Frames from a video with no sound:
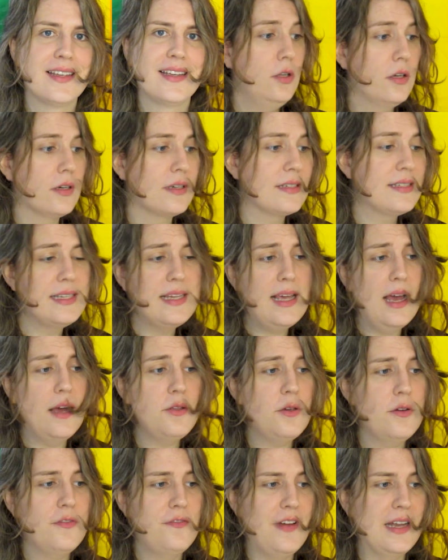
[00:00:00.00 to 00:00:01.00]
Look, see how
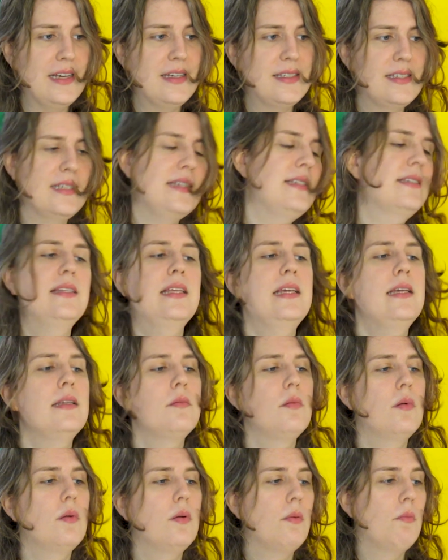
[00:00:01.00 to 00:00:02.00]
your fantasies
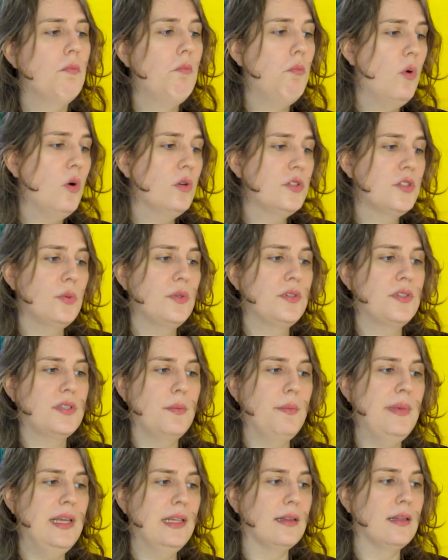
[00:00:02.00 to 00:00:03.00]
lean more towards the
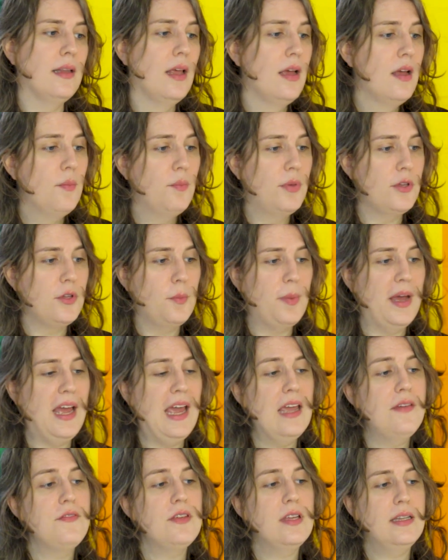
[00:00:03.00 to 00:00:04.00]
middle, but your
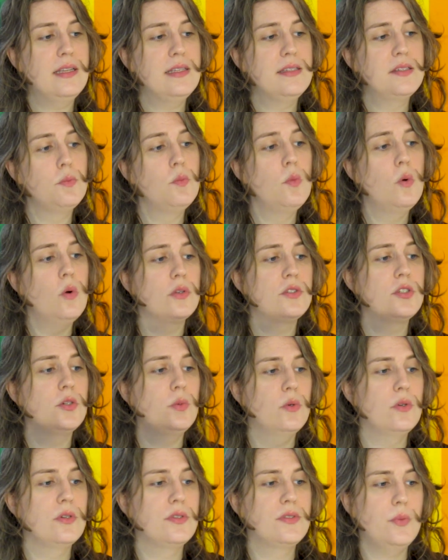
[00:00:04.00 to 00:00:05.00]
behavior leads more
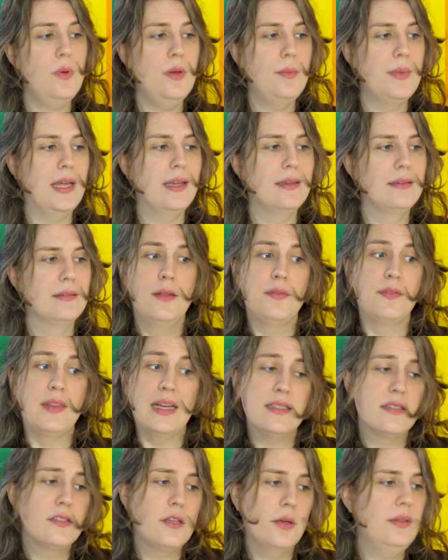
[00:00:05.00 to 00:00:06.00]
towards women.
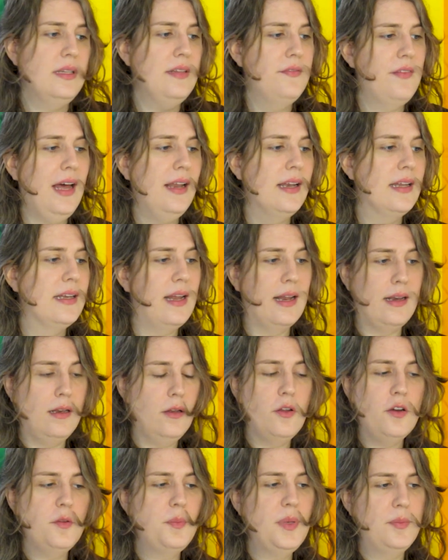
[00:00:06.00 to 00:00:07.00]
That's totally valid, and a
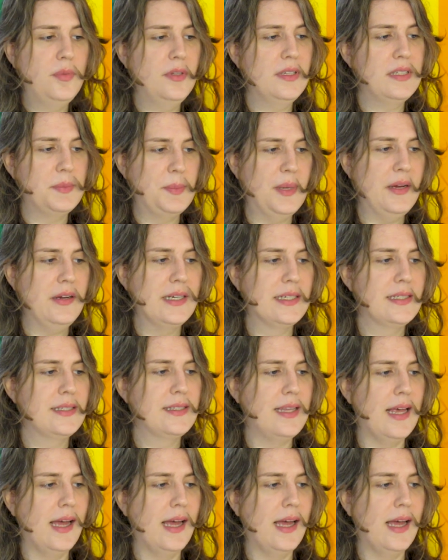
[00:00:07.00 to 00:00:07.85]
lot of people experience